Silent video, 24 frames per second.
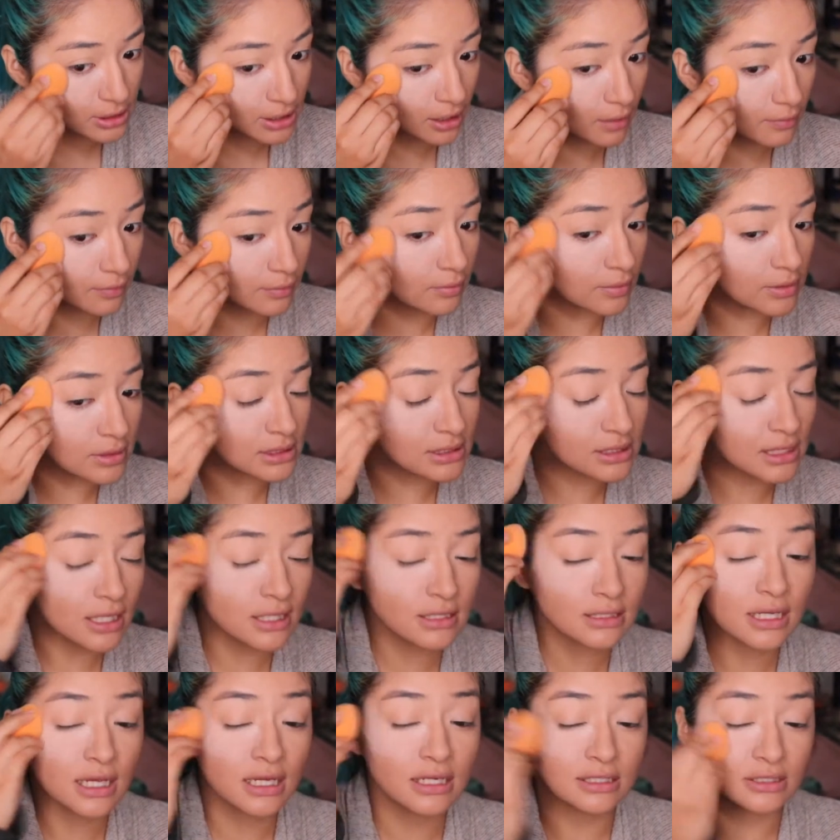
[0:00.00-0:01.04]
Everyone
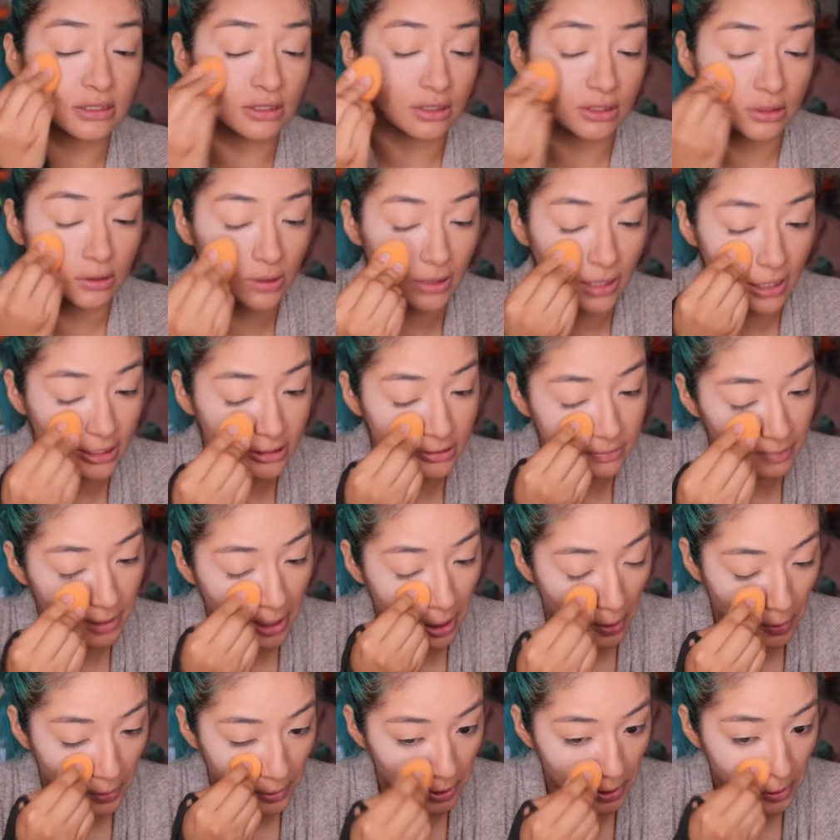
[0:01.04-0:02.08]
says that is a good ass
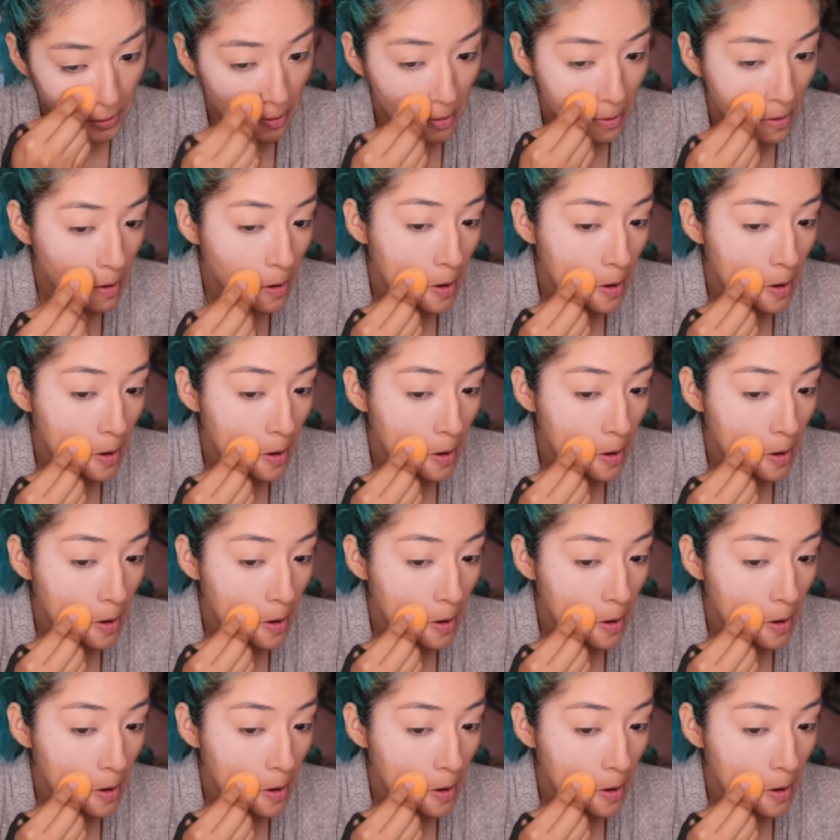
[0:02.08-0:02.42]
powder.